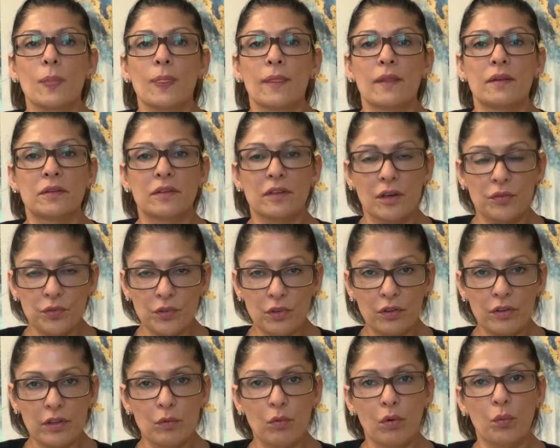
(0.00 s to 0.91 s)

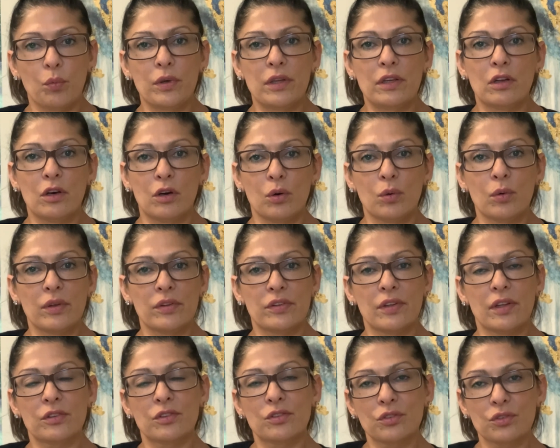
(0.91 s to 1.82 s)
definitely what we know is
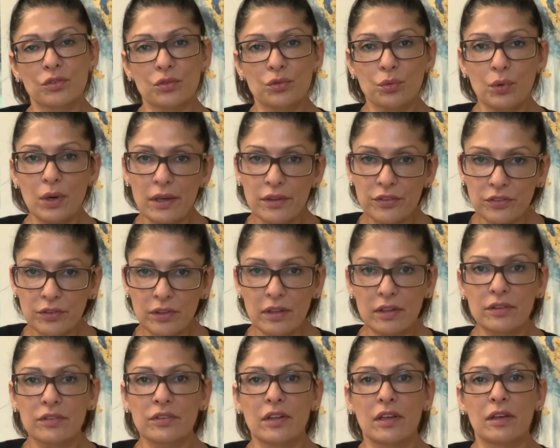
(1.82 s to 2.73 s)
that stress
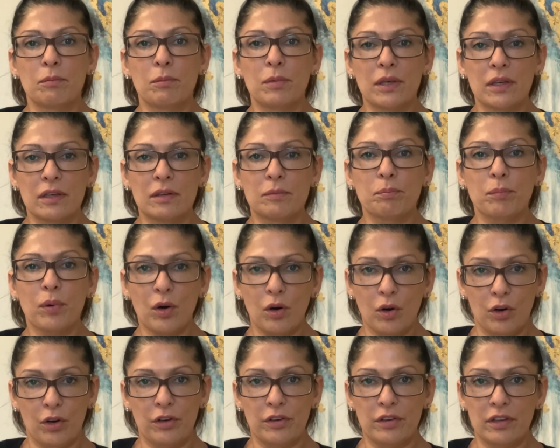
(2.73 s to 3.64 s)
is a big
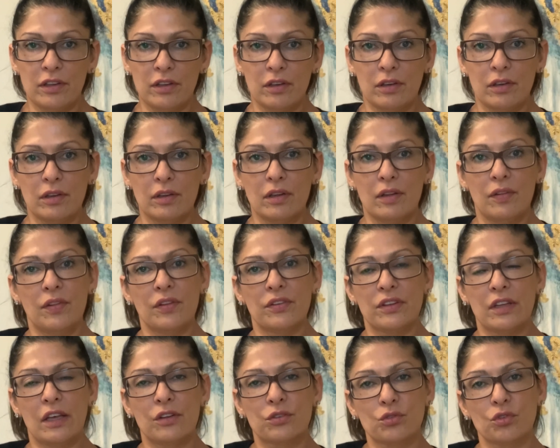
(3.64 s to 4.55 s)
part in
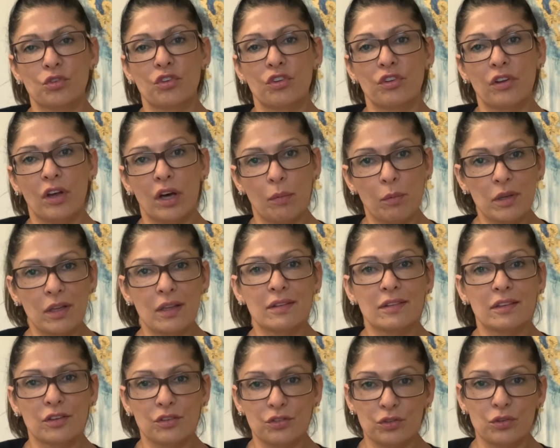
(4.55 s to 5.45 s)
this estrogen
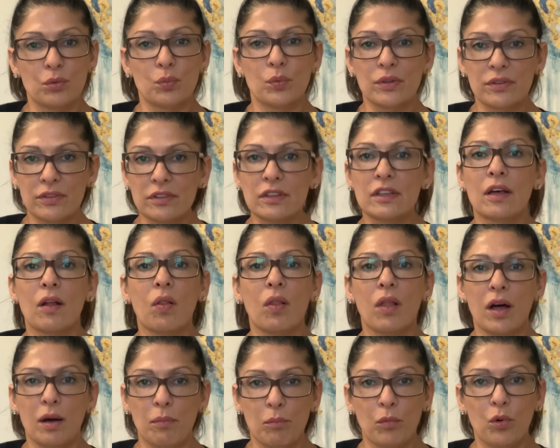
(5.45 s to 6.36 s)
dominance issue. We see a
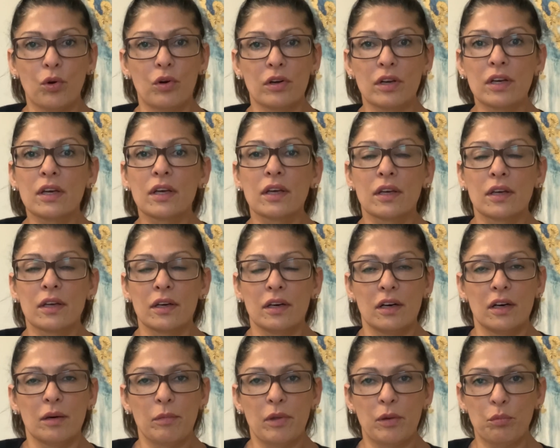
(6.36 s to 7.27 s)
lot more
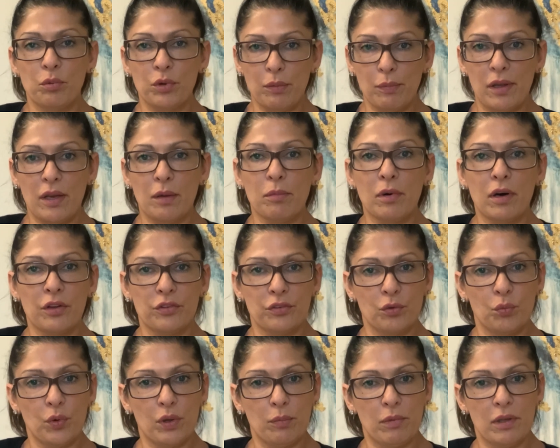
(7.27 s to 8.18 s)
in
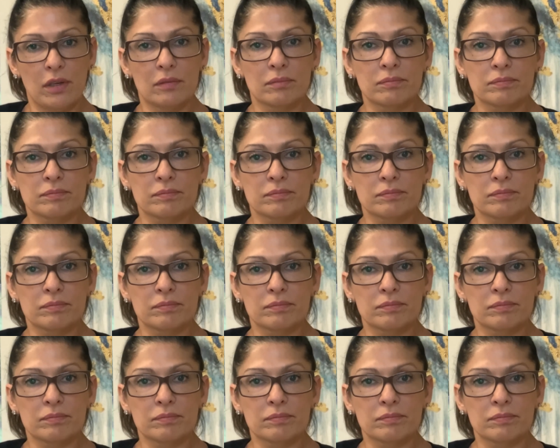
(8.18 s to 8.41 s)
premenopausal women.